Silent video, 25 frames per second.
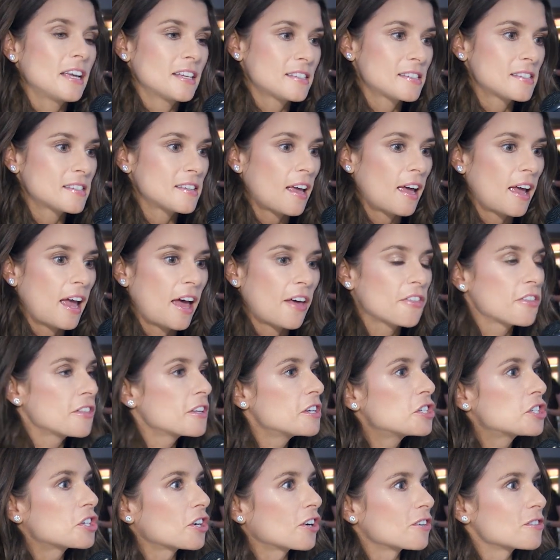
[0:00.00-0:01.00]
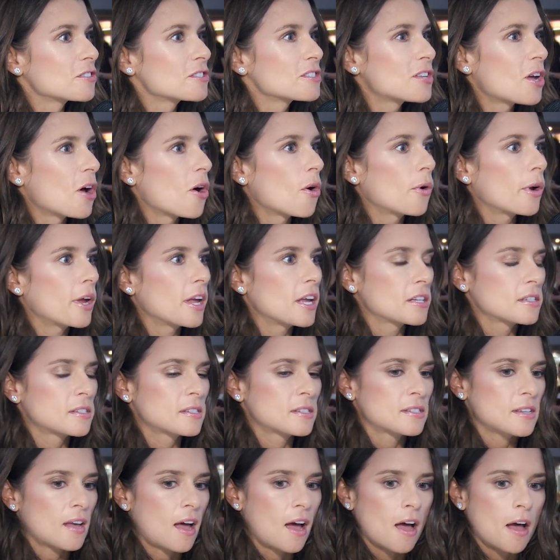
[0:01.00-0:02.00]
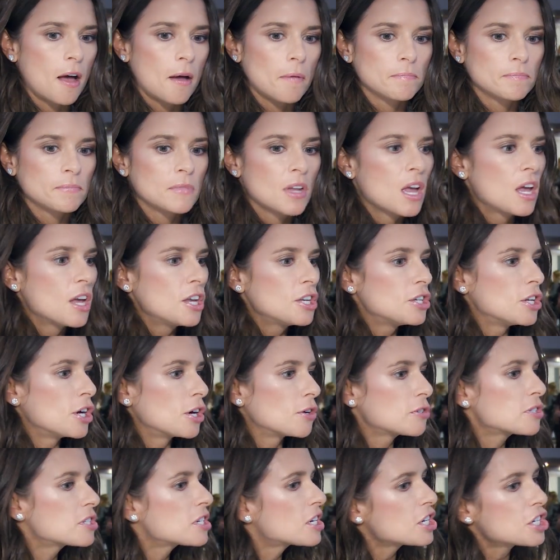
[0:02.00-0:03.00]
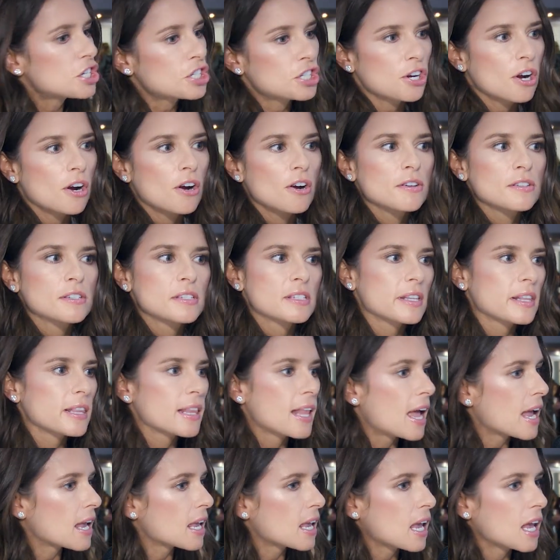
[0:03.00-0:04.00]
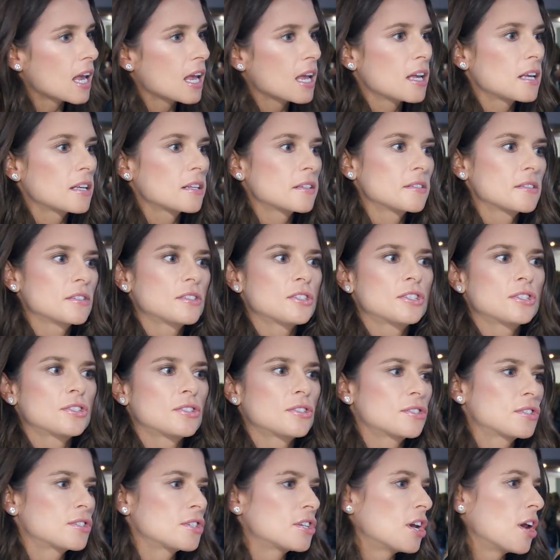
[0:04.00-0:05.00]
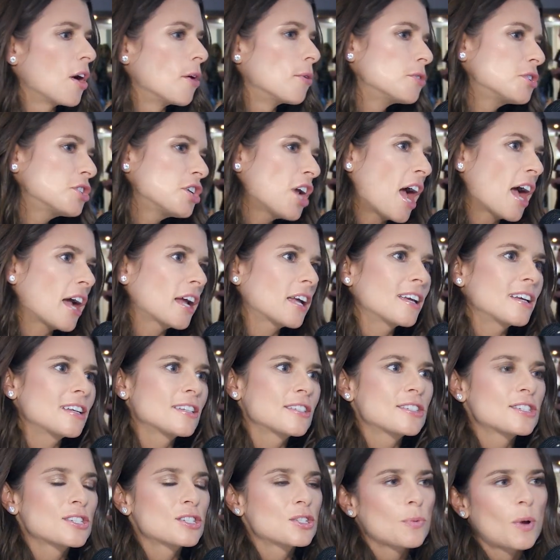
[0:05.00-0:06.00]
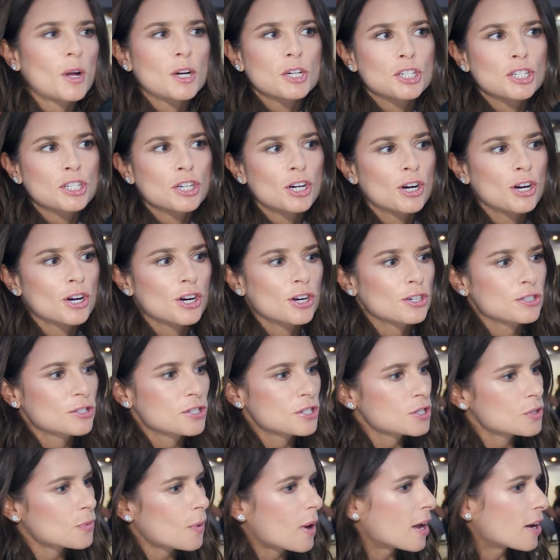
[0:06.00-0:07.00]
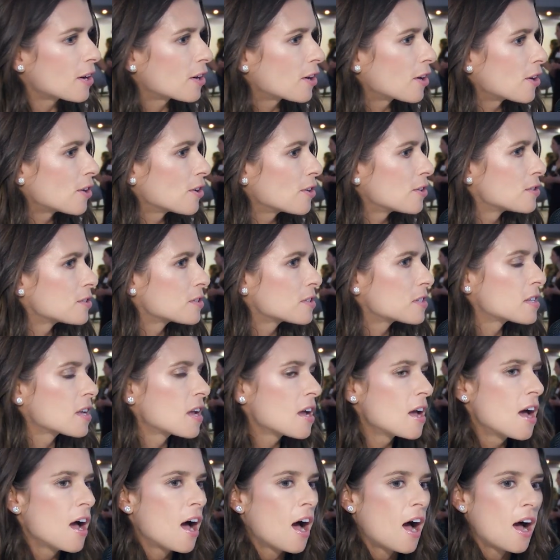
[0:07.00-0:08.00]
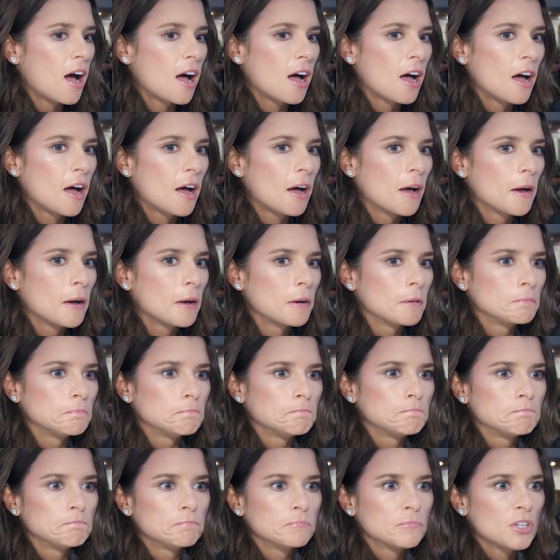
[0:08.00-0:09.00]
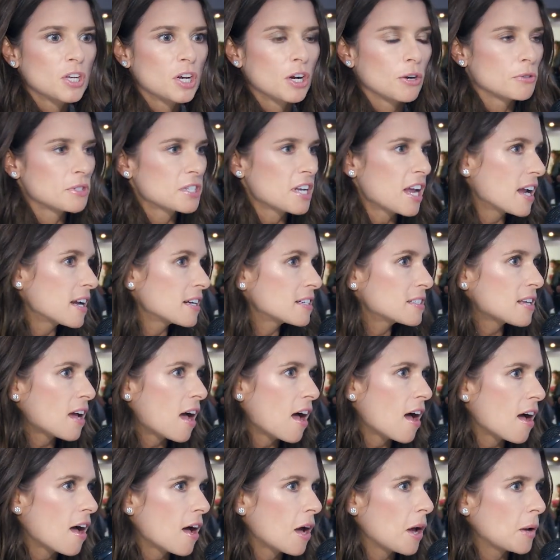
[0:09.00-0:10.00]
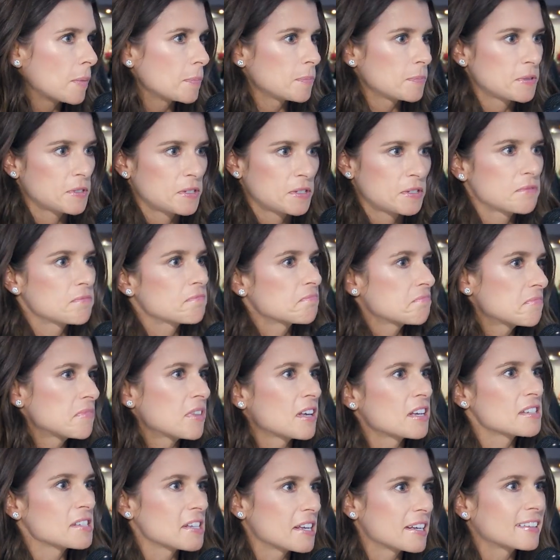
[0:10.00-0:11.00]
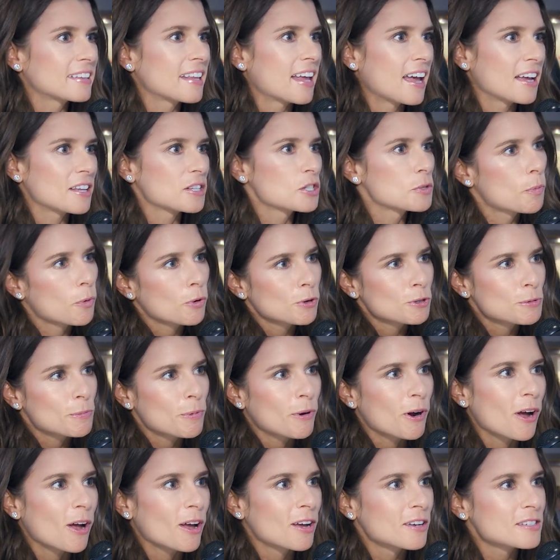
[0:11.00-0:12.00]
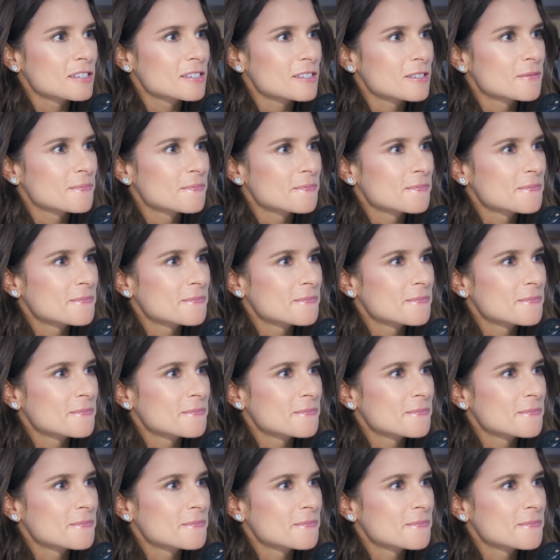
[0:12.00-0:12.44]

It's athleisure. So it's you know, t-shirts, leggings, you know, jackets, sweatshirts, sweaters, you know, tank tops, things like that, sports bras.